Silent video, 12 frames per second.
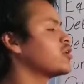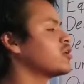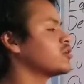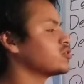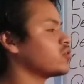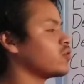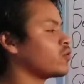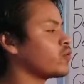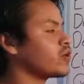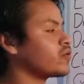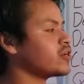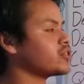So
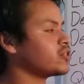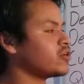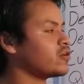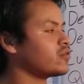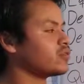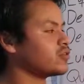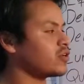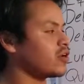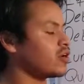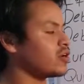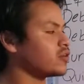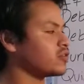quick ratio,
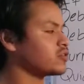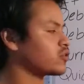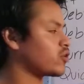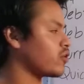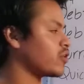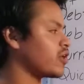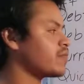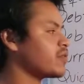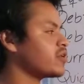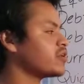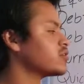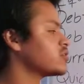current
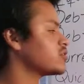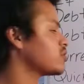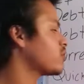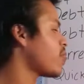liabilities,